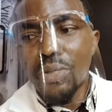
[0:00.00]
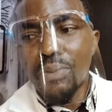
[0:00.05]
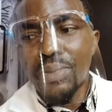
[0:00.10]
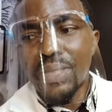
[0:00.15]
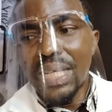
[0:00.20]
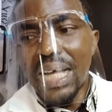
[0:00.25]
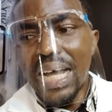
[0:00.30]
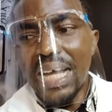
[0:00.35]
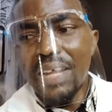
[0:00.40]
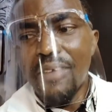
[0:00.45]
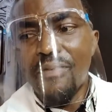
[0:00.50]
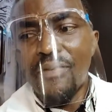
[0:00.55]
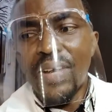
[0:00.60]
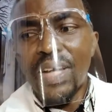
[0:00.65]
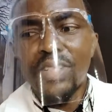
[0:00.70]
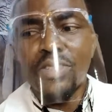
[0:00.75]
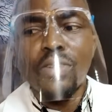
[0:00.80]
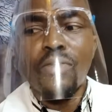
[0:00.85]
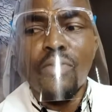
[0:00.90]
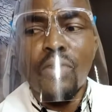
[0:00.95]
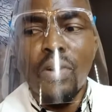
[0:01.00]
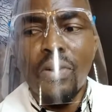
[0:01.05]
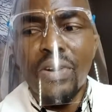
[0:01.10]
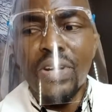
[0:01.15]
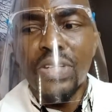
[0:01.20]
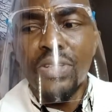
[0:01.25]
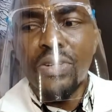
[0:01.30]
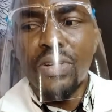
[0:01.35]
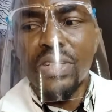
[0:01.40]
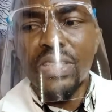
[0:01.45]
Some side effects of
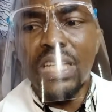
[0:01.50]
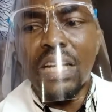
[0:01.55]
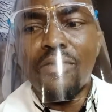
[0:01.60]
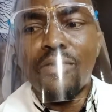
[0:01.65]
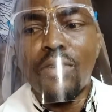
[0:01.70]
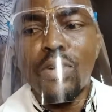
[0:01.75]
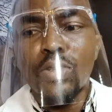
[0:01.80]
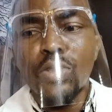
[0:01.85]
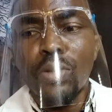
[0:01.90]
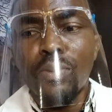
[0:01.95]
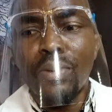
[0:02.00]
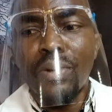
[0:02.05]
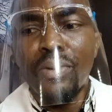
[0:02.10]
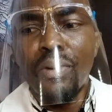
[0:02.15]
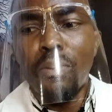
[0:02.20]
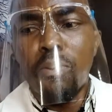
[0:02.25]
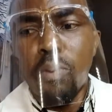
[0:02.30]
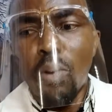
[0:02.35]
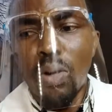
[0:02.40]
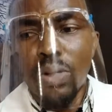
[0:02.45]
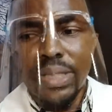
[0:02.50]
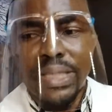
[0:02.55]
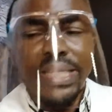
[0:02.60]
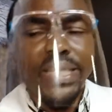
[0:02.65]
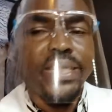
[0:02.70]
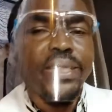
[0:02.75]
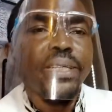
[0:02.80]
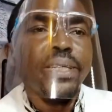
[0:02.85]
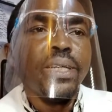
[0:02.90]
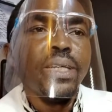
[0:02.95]
current drugs have also been
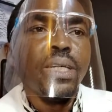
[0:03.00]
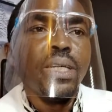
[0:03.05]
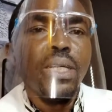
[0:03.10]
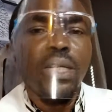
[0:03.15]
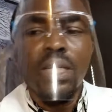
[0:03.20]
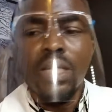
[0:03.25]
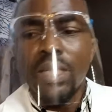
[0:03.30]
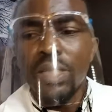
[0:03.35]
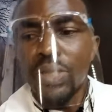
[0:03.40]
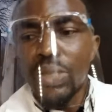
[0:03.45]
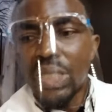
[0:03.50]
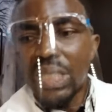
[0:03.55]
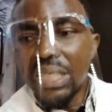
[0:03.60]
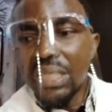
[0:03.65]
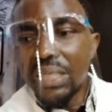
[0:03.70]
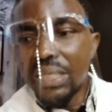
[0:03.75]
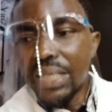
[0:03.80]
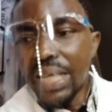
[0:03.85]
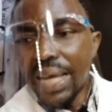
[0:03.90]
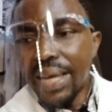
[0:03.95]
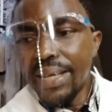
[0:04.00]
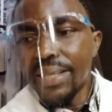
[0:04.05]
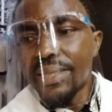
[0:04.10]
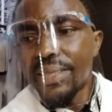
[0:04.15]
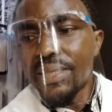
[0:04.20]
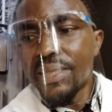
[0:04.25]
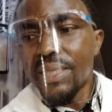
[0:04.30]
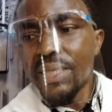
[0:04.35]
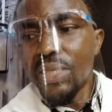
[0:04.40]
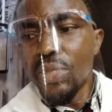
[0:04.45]
reported. Till
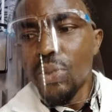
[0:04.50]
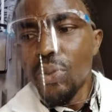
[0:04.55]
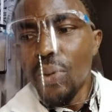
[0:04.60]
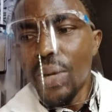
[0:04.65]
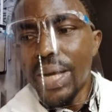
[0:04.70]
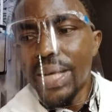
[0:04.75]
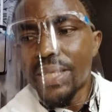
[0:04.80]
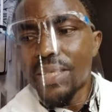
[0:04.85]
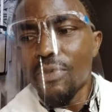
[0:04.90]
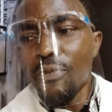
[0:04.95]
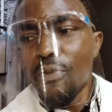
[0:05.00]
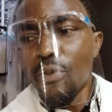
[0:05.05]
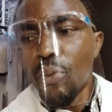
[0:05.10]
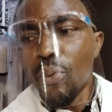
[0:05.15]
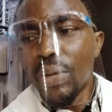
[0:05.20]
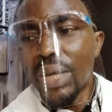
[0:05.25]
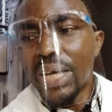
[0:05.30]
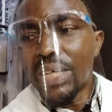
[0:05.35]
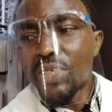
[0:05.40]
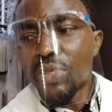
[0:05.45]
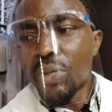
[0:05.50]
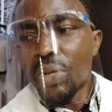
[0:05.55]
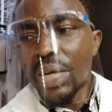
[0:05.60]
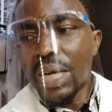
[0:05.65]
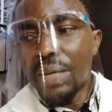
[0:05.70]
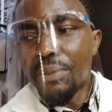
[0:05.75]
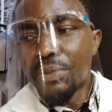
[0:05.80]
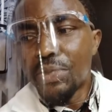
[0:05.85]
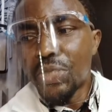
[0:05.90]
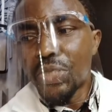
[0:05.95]
date, the U.S. Food and
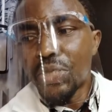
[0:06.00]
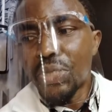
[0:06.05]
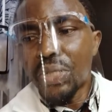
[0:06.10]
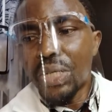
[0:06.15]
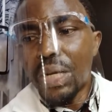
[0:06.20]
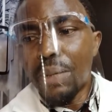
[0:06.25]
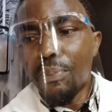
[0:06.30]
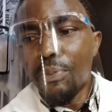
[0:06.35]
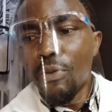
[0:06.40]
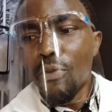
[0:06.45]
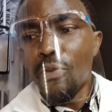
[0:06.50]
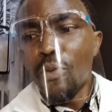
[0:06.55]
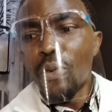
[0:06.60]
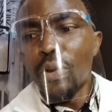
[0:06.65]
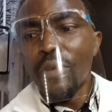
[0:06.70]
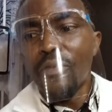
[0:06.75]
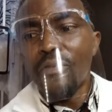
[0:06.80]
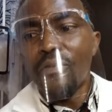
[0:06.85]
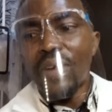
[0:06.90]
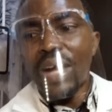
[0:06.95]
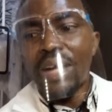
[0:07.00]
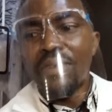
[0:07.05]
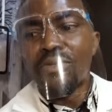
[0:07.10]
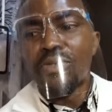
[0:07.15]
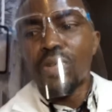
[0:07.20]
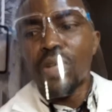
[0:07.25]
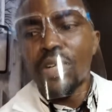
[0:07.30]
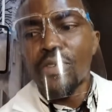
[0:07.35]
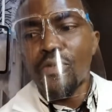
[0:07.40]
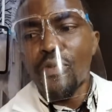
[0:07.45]
Drug Administration approved only 5
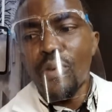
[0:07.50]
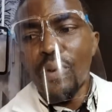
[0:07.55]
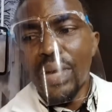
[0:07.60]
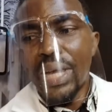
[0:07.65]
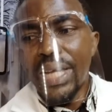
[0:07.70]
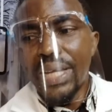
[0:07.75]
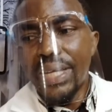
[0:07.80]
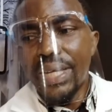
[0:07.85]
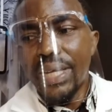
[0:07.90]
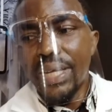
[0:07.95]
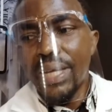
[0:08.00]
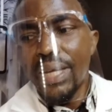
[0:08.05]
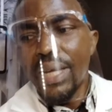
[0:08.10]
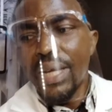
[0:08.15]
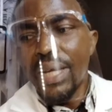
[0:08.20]
drugs for AD.